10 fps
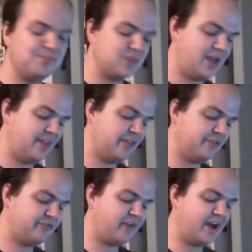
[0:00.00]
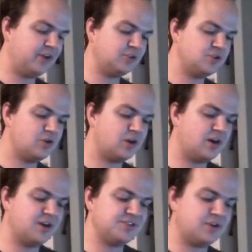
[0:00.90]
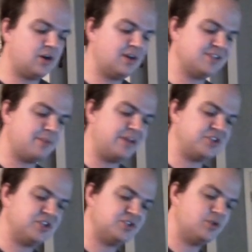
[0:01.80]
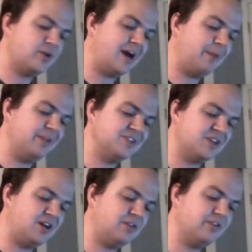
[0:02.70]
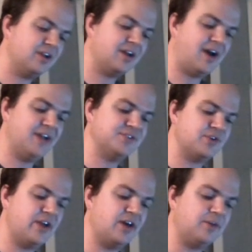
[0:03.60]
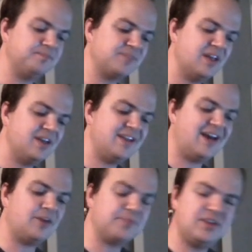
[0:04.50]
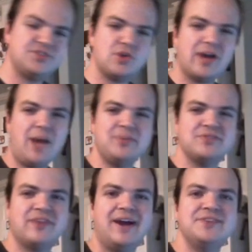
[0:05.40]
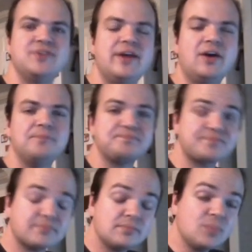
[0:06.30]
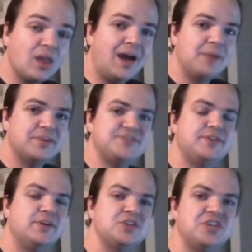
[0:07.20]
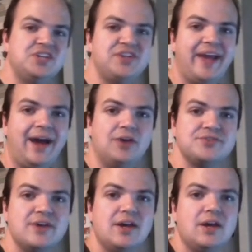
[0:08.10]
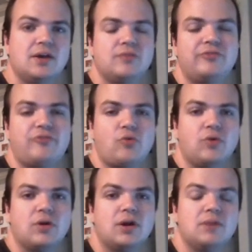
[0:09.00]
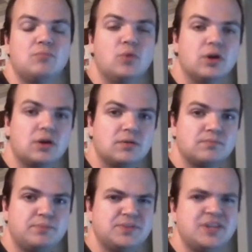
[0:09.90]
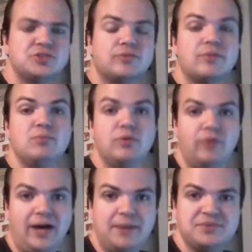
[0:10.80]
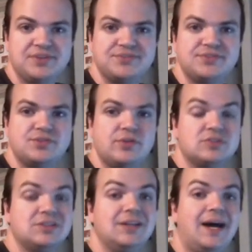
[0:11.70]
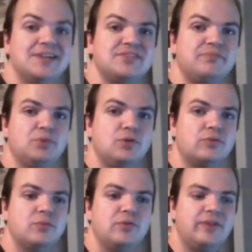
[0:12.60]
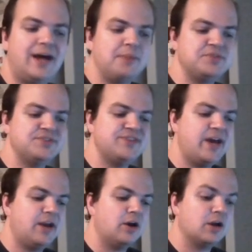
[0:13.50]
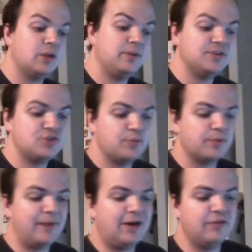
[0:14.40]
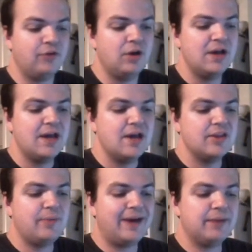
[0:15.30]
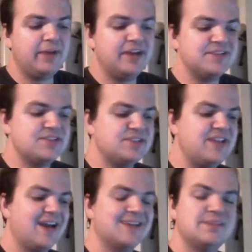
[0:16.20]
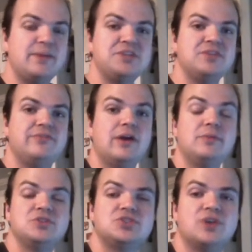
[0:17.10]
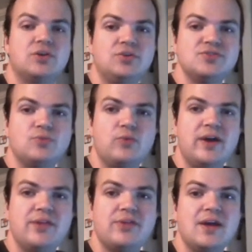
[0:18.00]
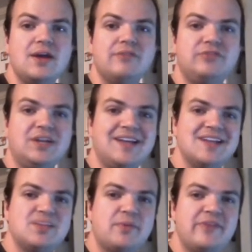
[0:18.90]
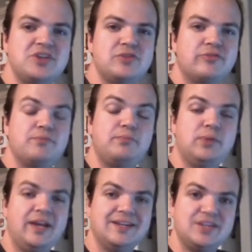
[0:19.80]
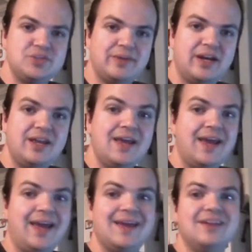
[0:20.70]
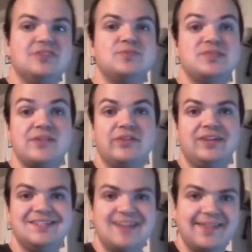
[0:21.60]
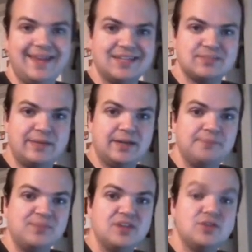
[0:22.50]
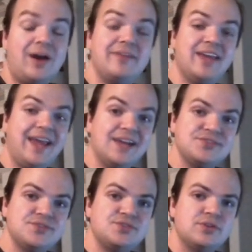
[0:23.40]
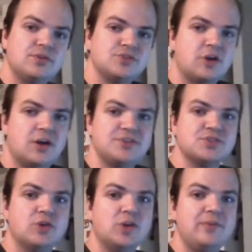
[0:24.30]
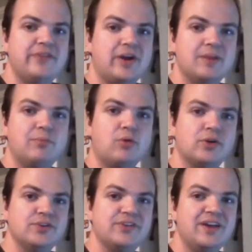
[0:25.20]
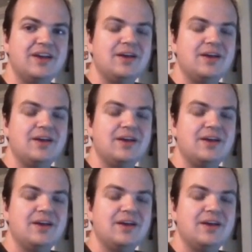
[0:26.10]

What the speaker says: And then the final 2 cards are, as I mentioned, 2 copies of Kaiser Nail. Now, these 2 copies of Kaiser Nail, I'm considering changing out for more potential removal options. So there's lots of blue removal options that are going to be super powerful. The bottom line is this deck, as I mentioned, very much struggles with floodgates that prevent you from playing Digimon, and specifically Deathexmon. So having answers to those cards is going to be very important.